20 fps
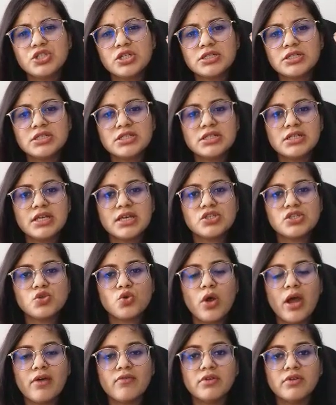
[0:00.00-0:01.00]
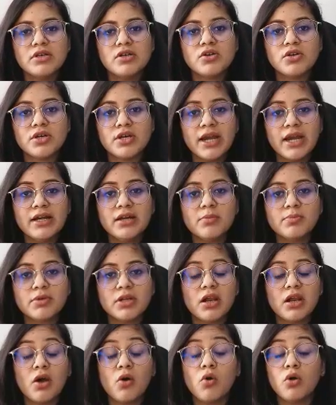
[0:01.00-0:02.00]
Just in case you haven't read up
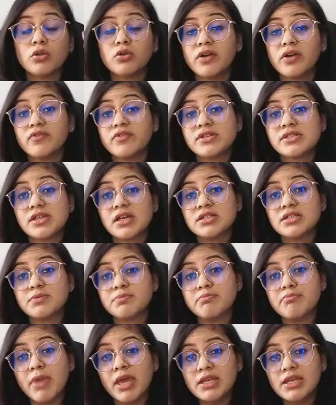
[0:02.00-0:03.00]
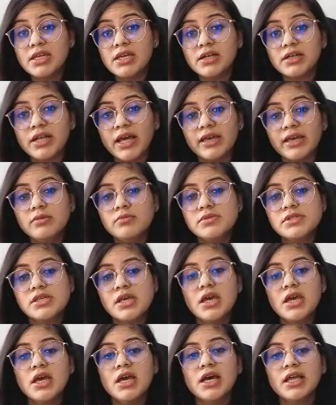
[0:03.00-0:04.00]
till now, although I've discussed many a
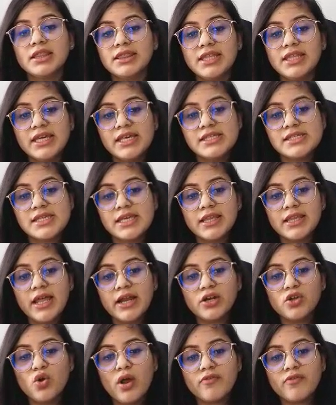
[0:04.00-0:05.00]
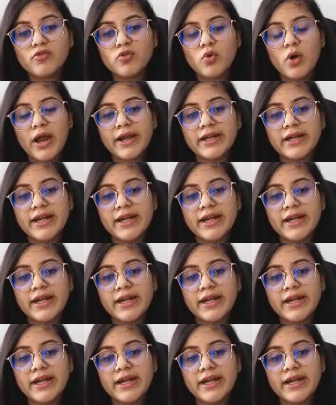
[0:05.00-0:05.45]
times, they say that you have to